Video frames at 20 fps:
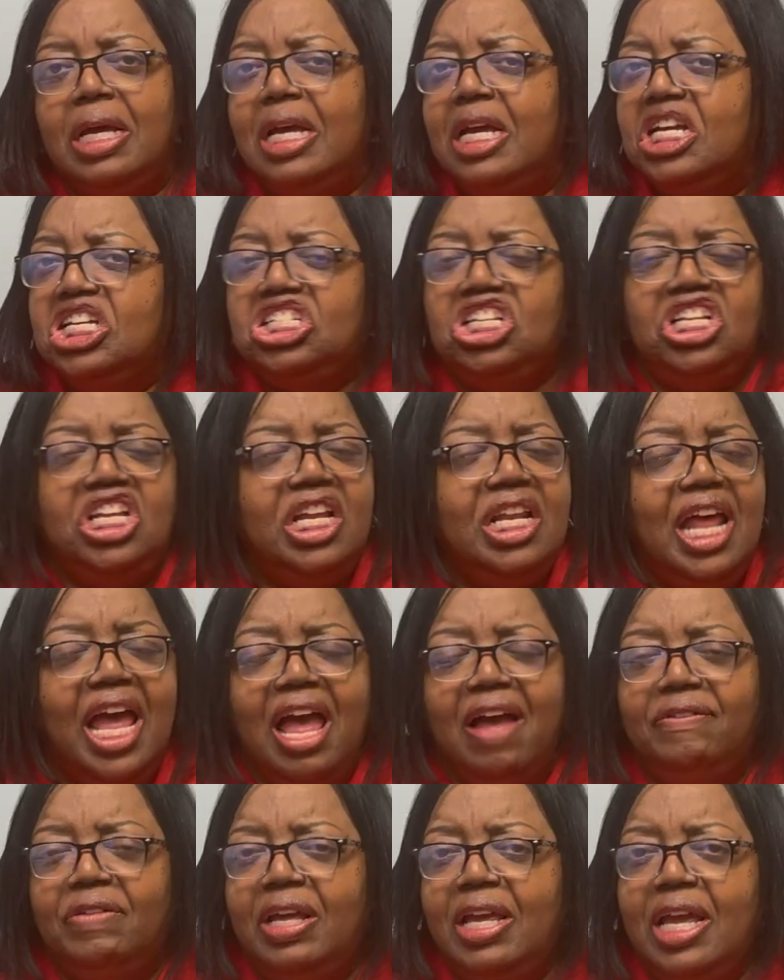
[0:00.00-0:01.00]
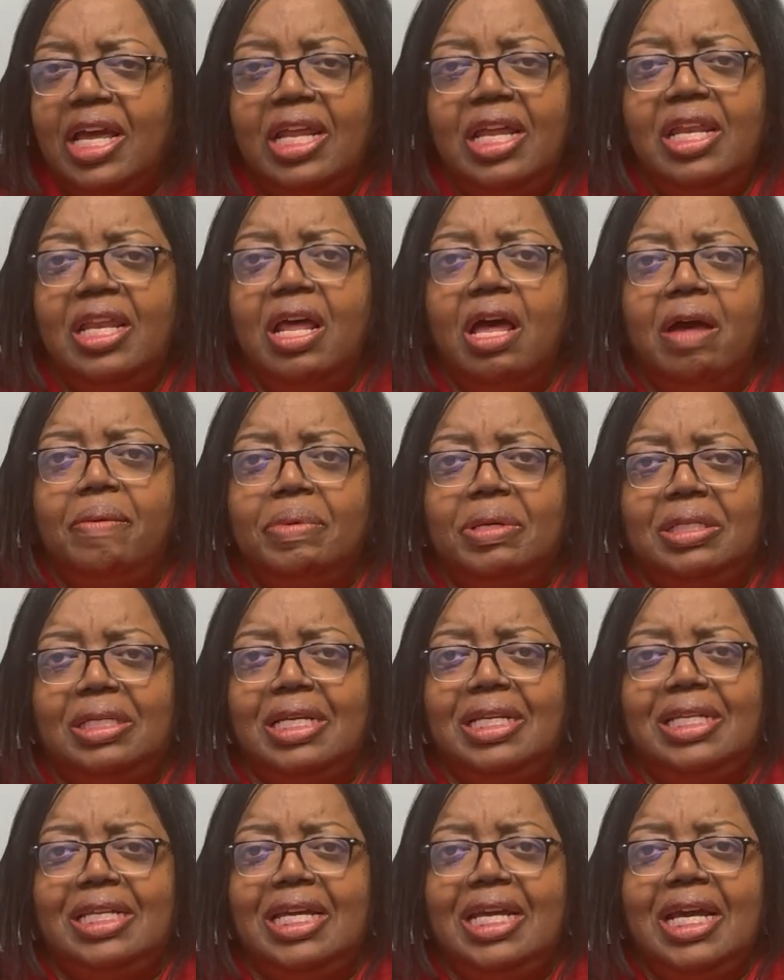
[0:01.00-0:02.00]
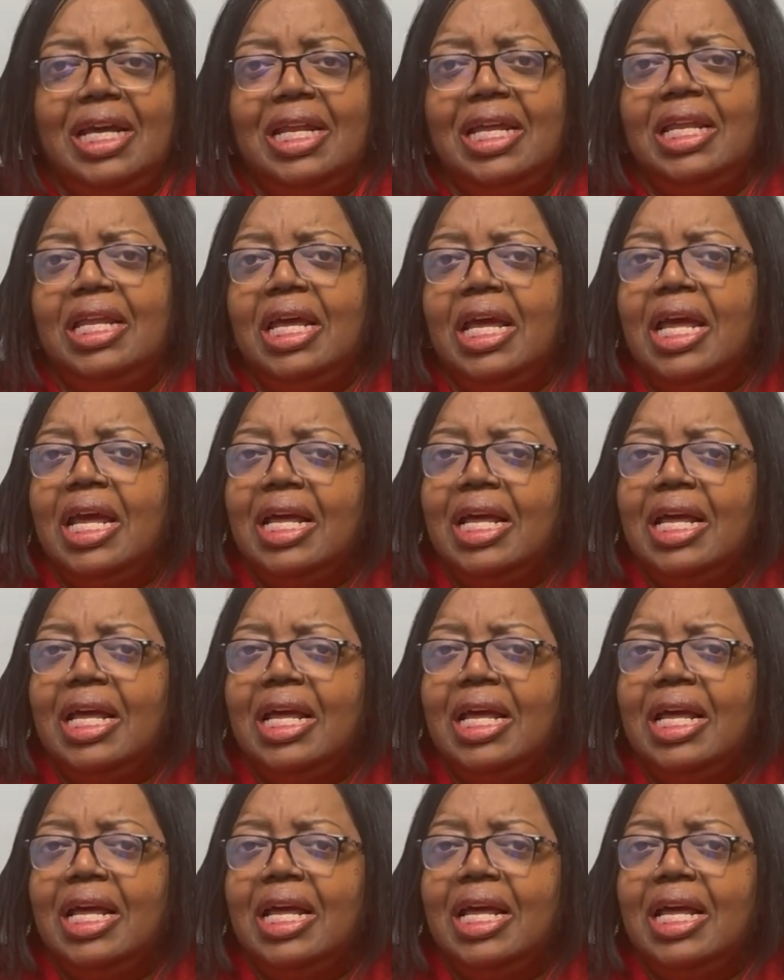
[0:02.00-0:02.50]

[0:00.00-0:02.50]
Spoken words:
She didn't have any numbness and tingling